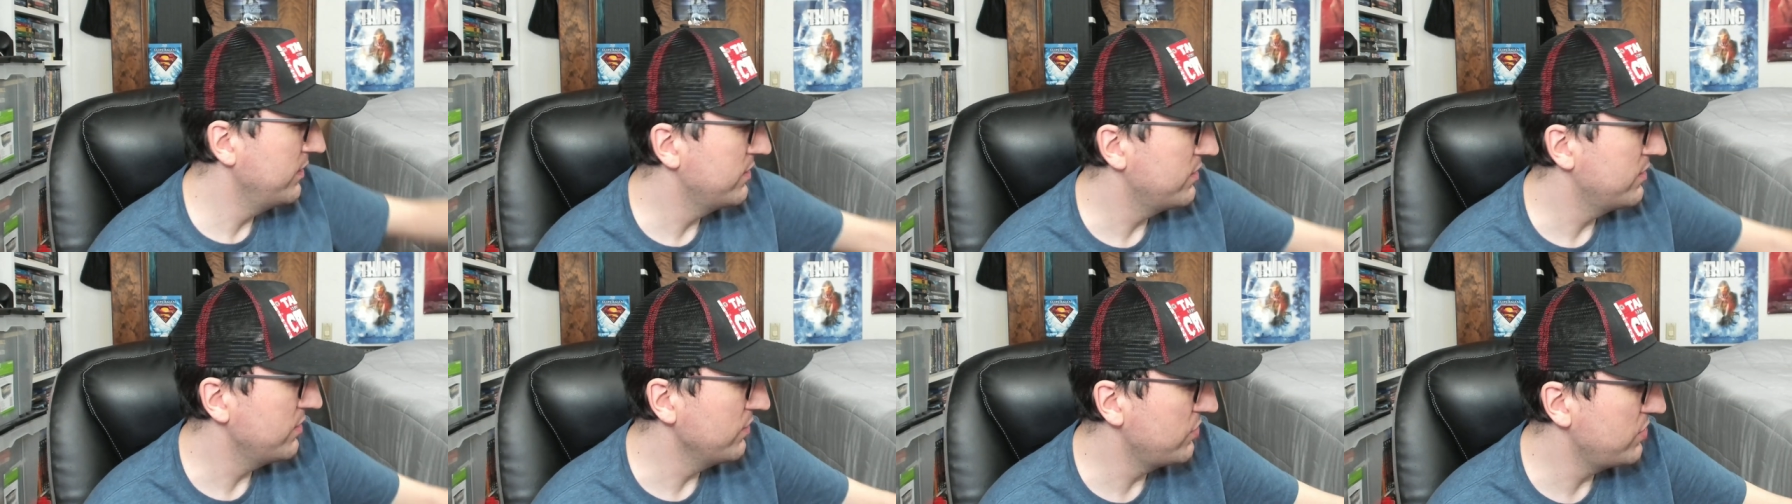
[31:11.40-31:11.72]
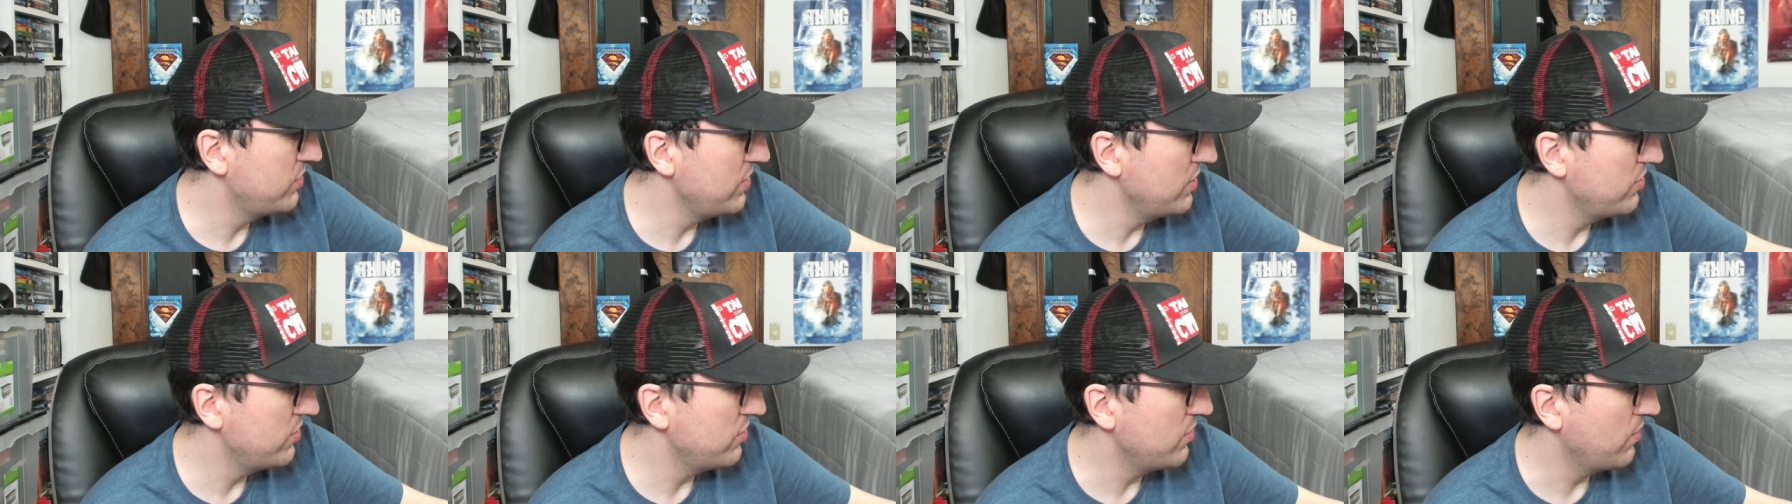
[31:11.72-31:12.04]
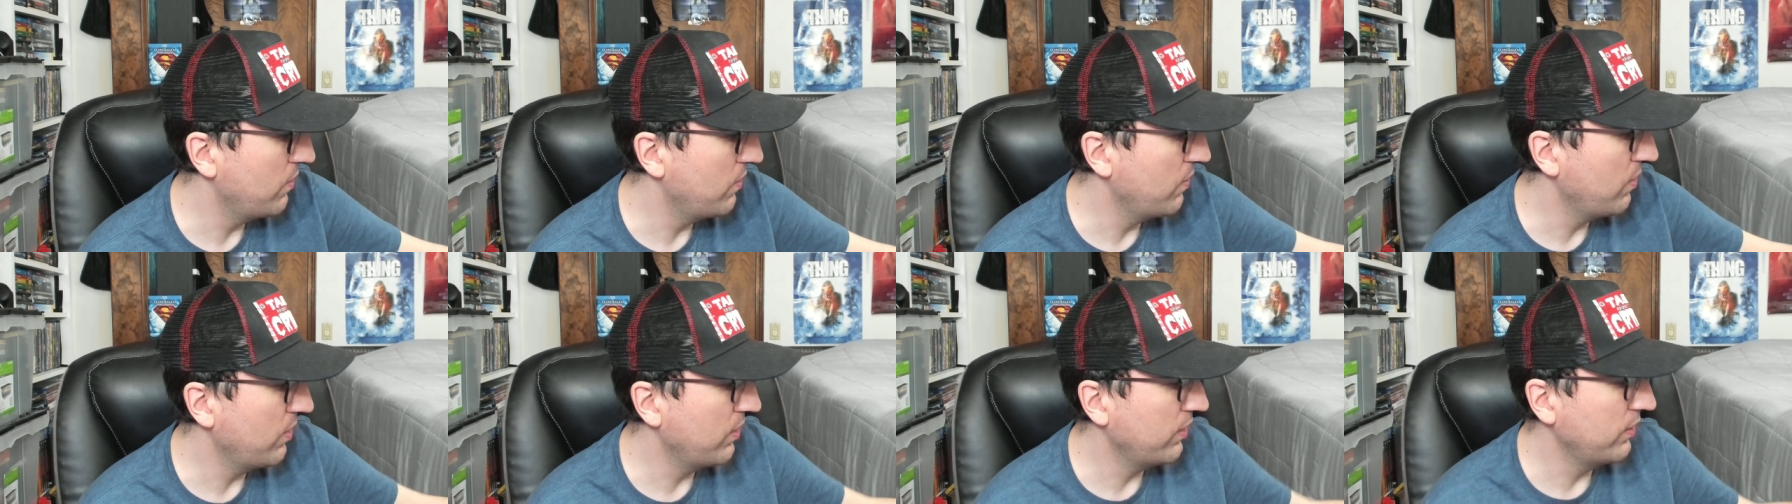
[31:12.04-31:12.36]
So
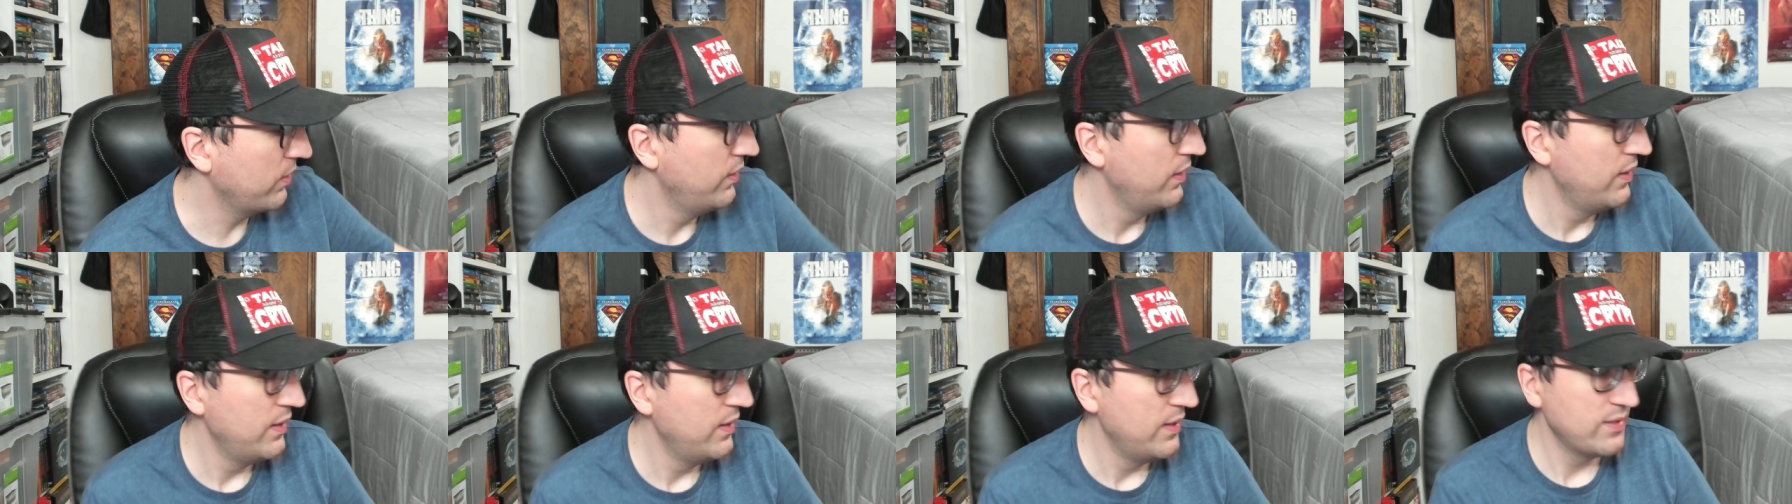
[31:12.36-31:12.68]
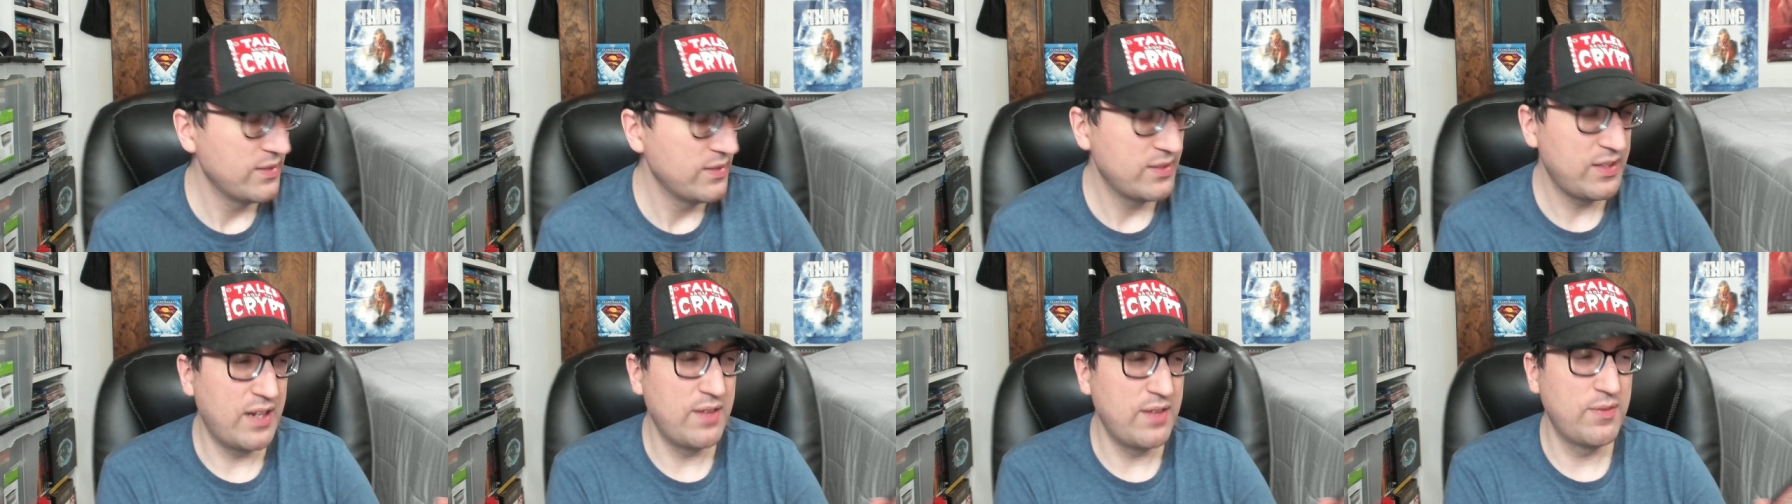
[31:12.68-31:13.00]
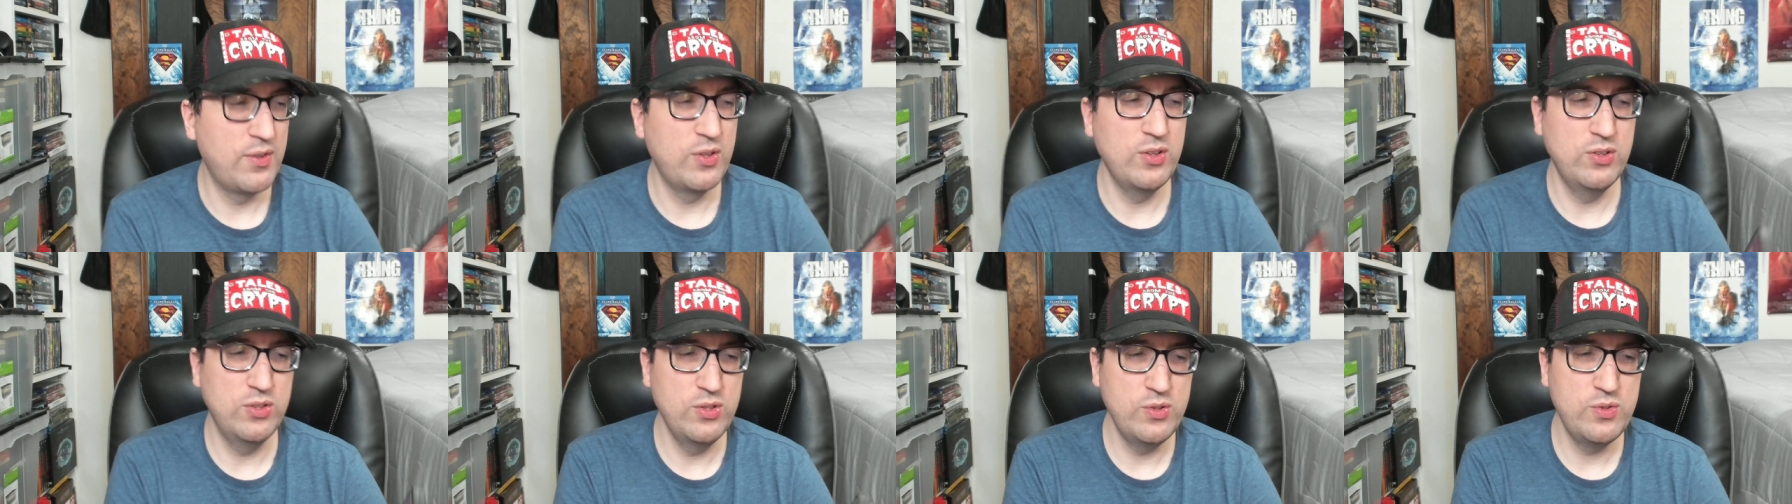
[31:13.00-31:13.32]
Singenor, it's kind of
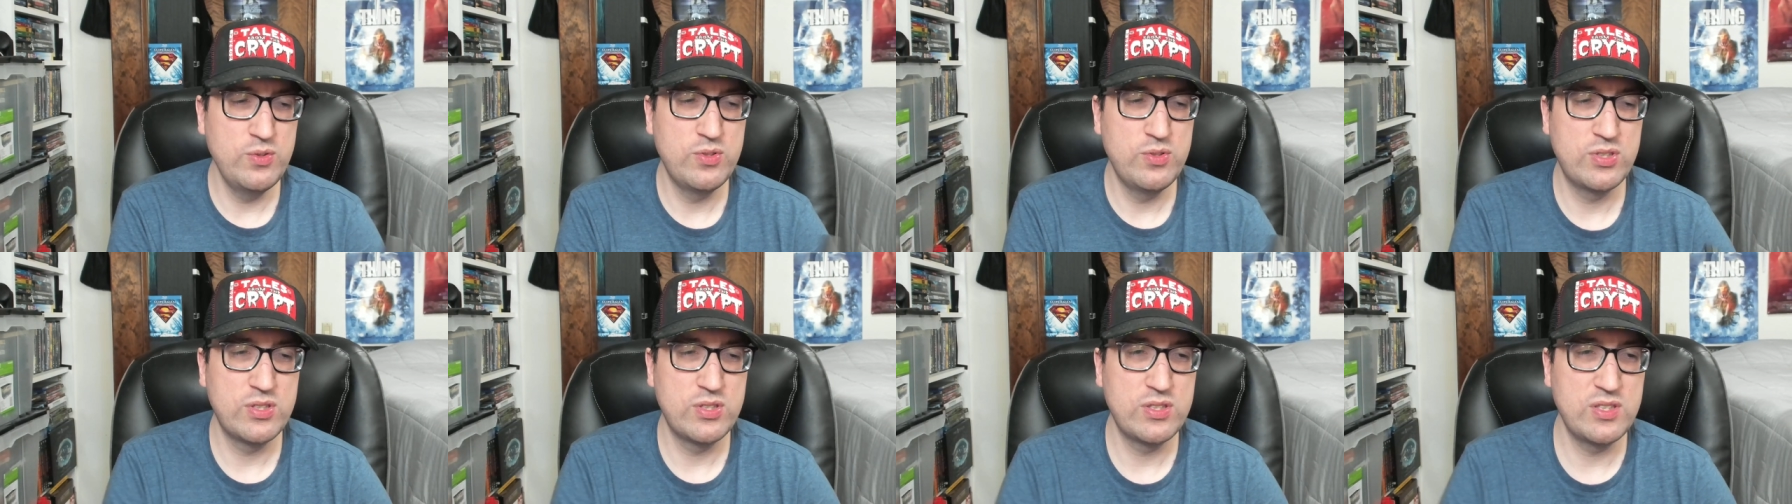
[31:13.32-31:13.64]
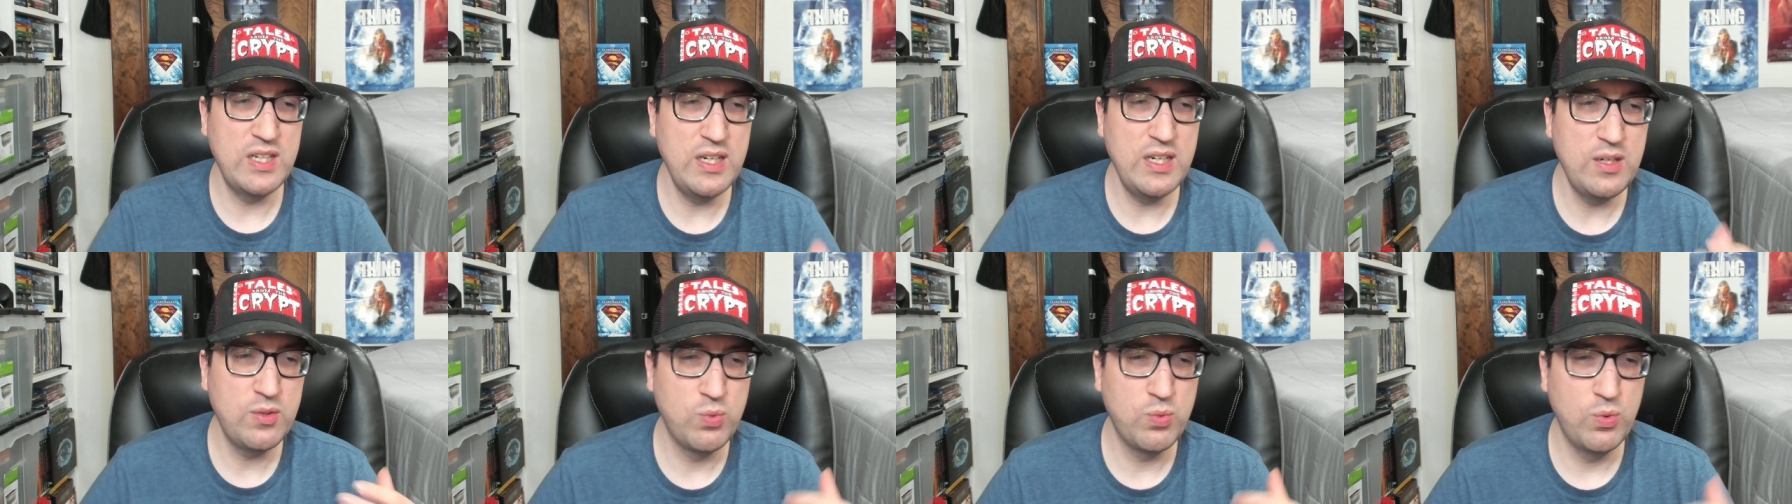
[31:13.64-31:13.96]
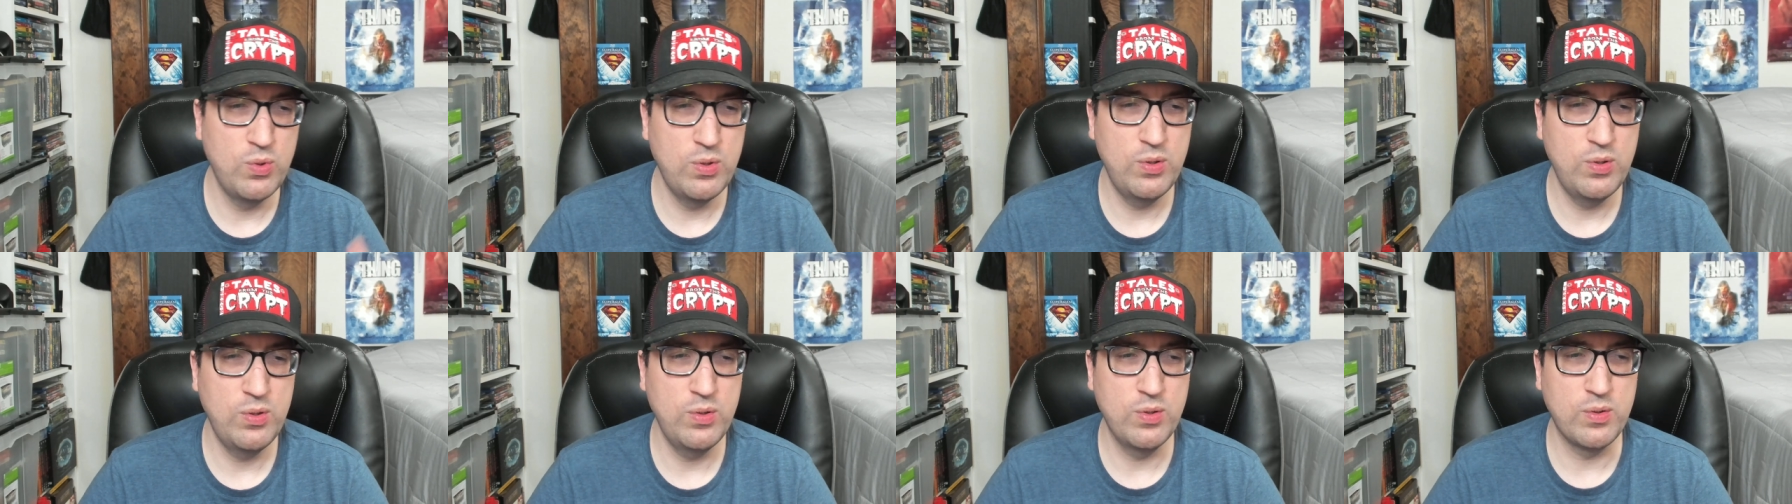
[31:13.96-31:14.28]
a loose
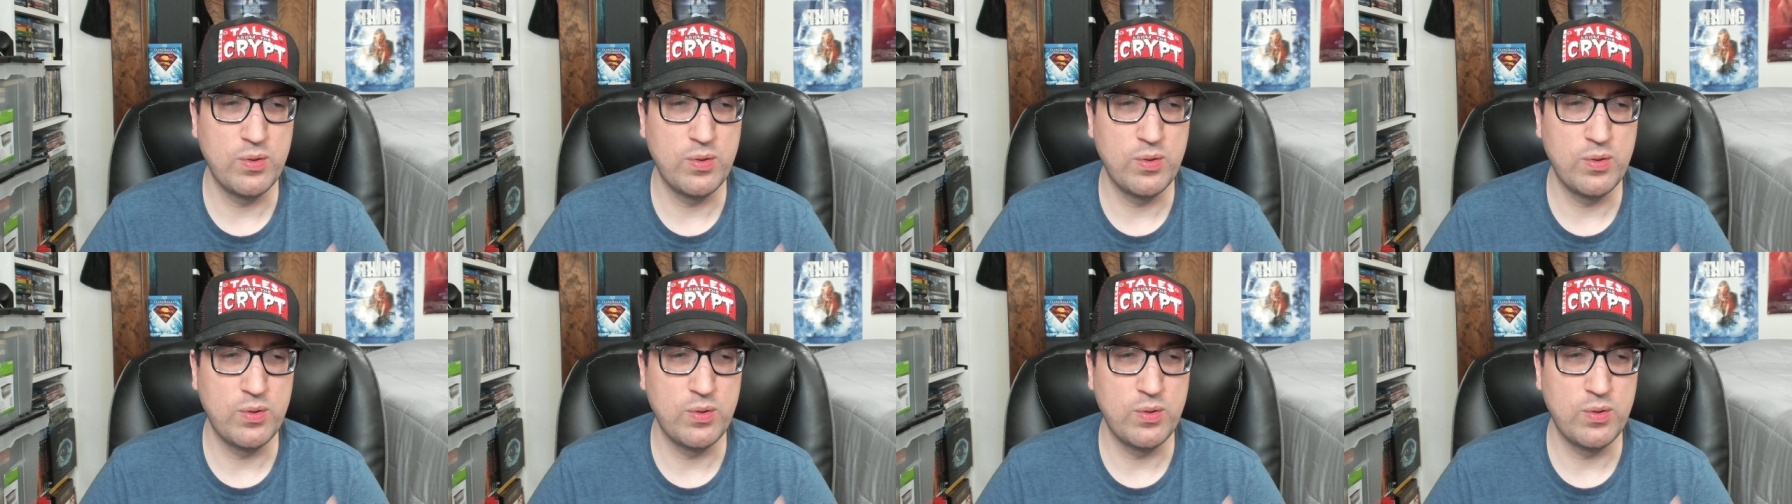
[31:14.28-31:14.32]
sequel